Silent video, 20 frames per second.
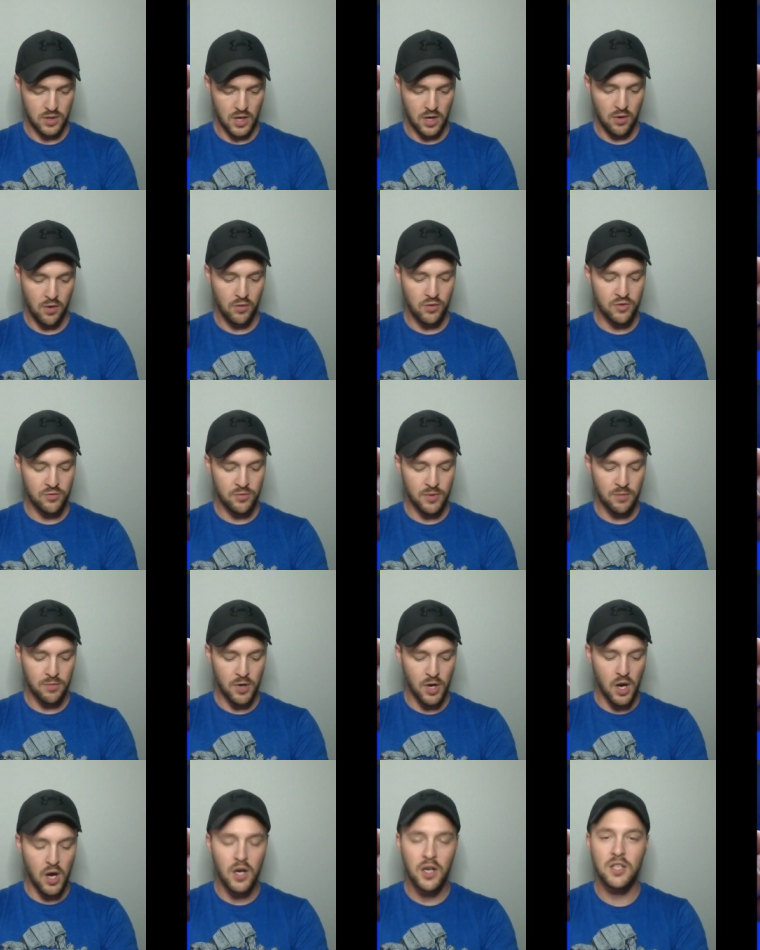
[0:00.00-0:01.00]
I always
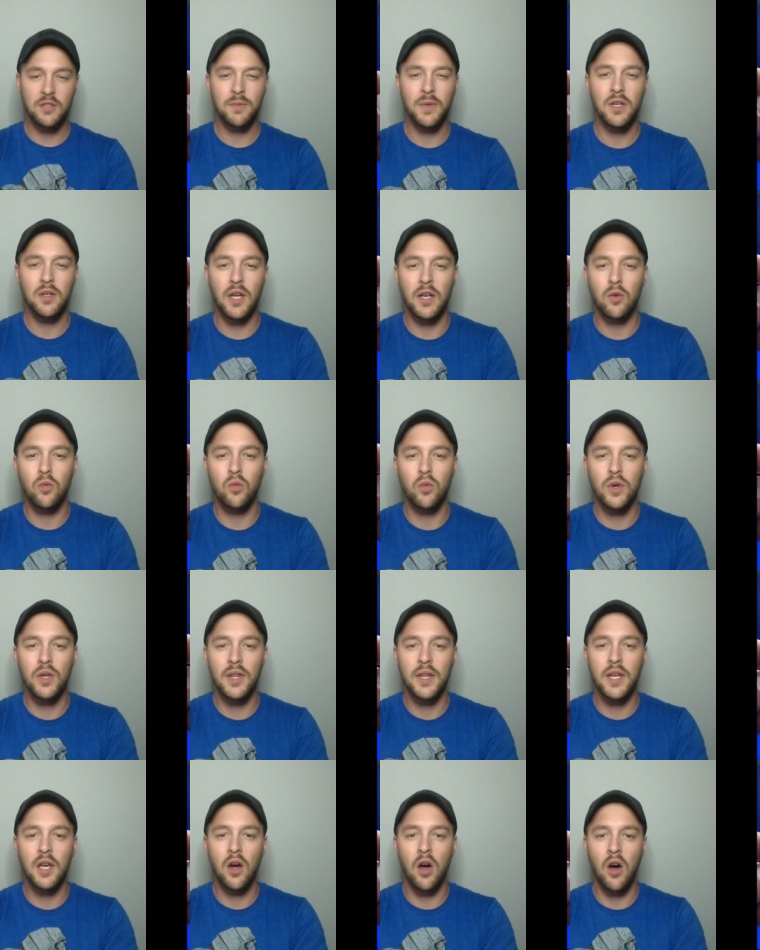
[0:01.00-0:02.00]
remember Onix being like
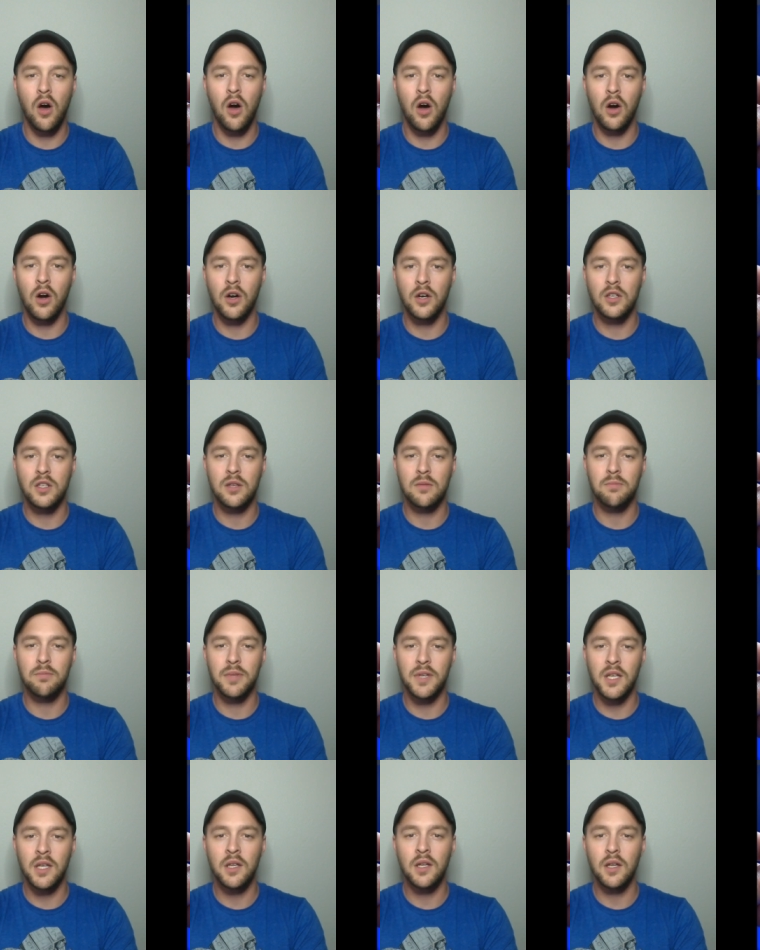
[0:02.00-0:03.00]
really hard to
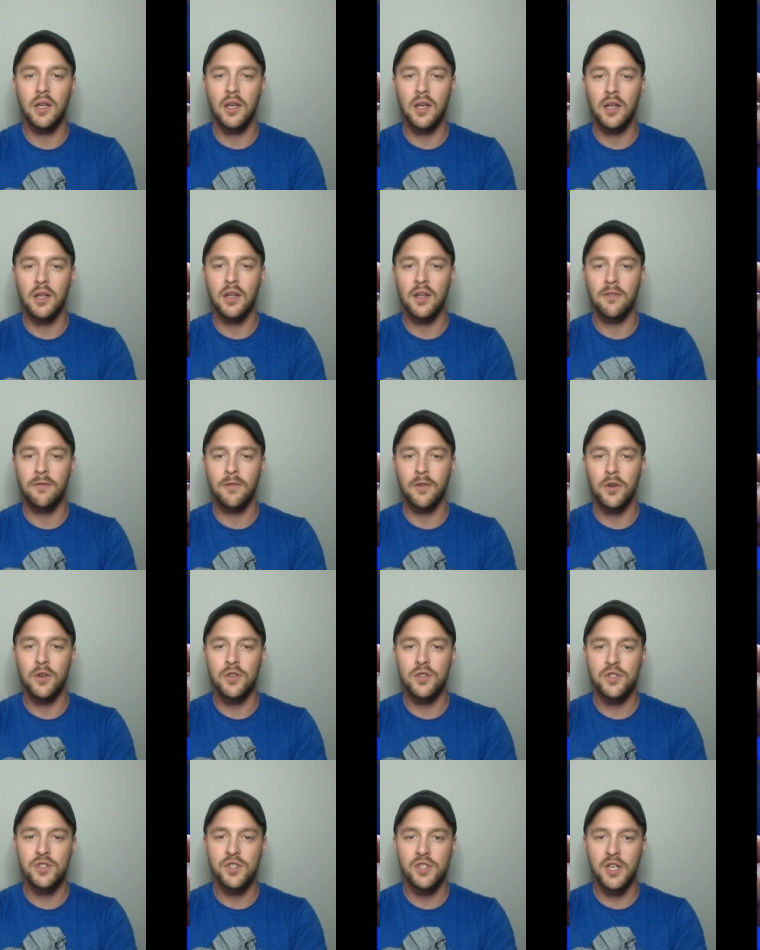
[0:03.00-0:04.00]
beat in the
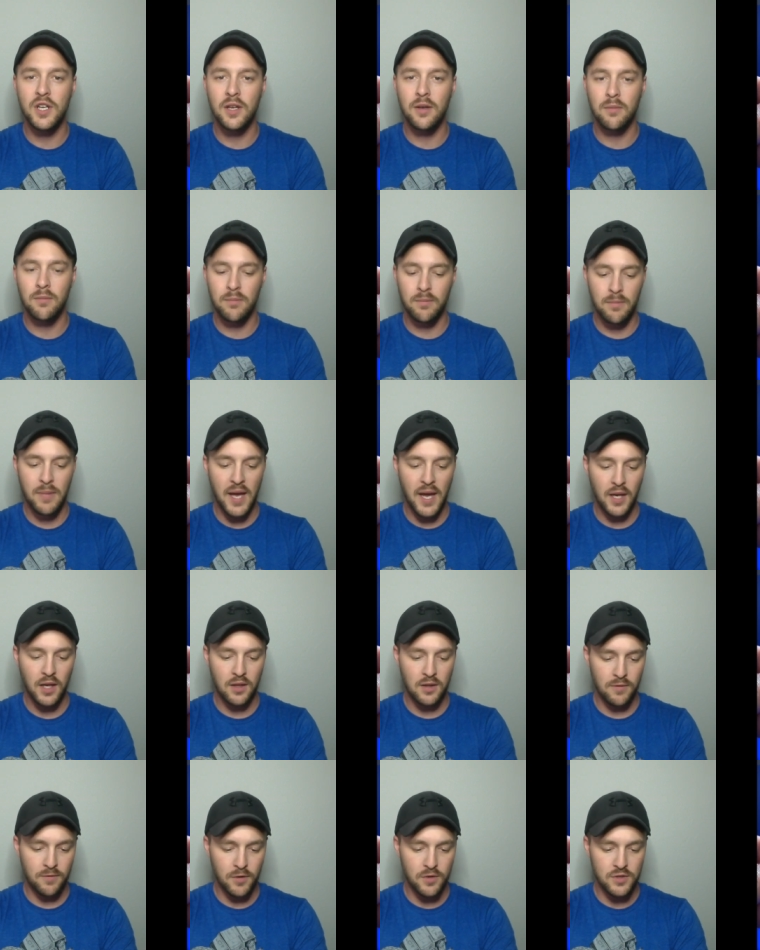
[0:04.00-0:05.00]
first gym back
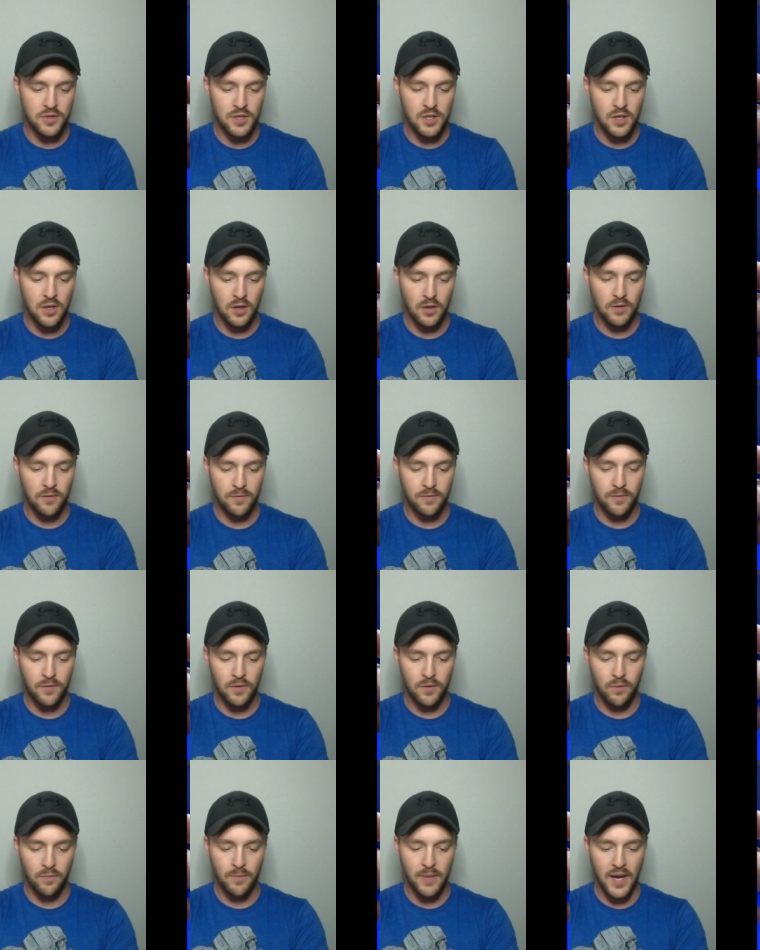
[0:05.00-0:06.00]
in the first or
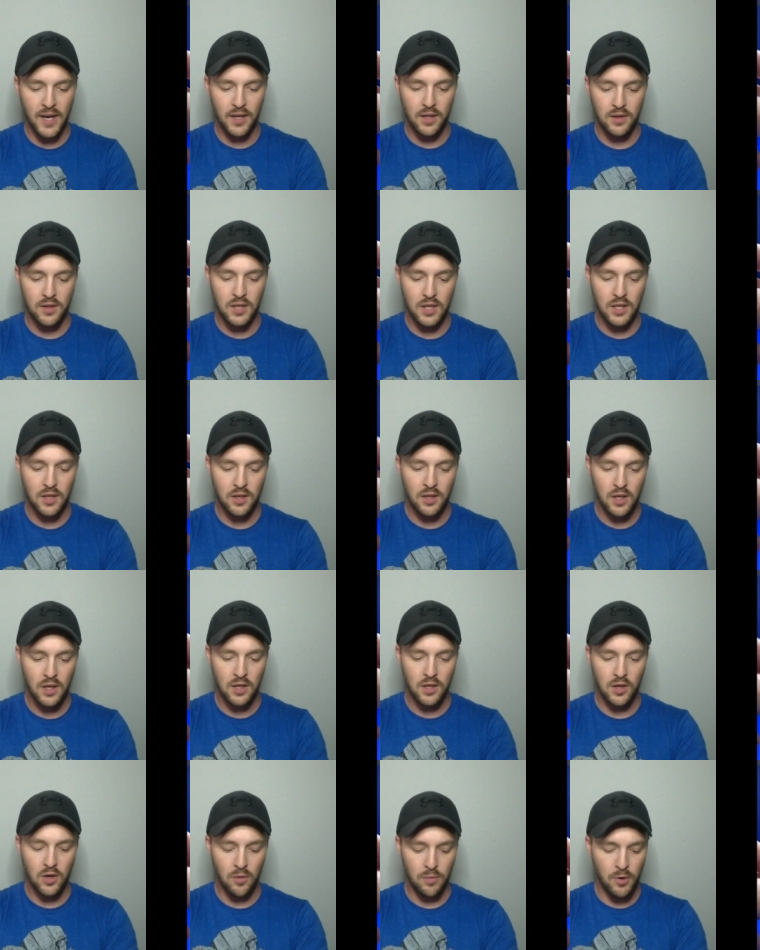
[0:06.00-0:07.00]
back in the
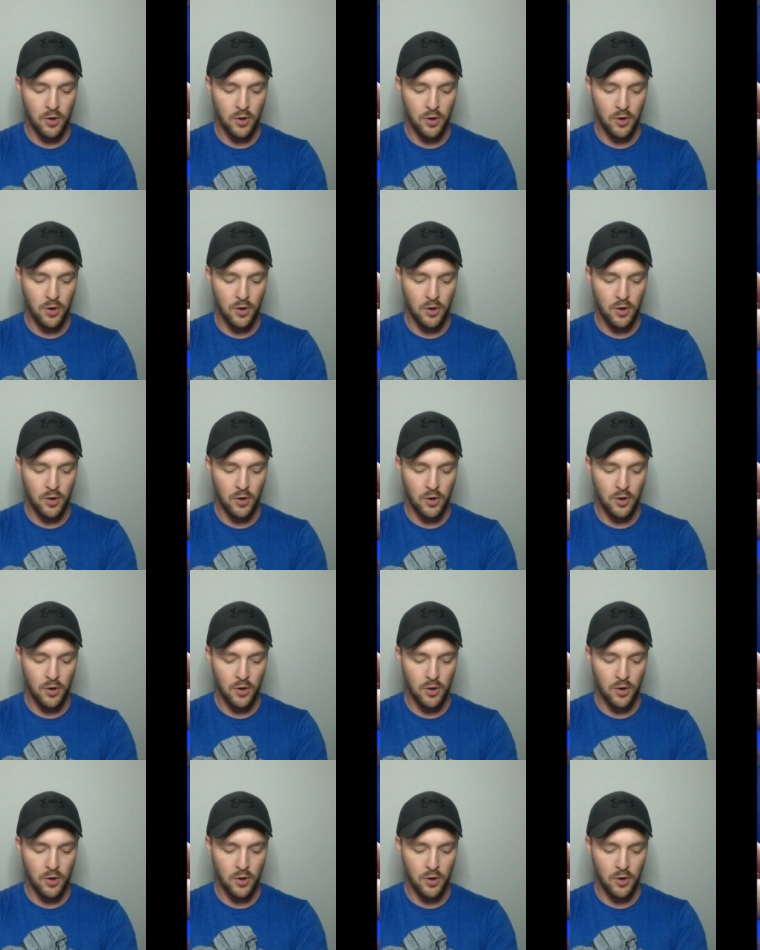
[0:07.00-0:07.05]
you know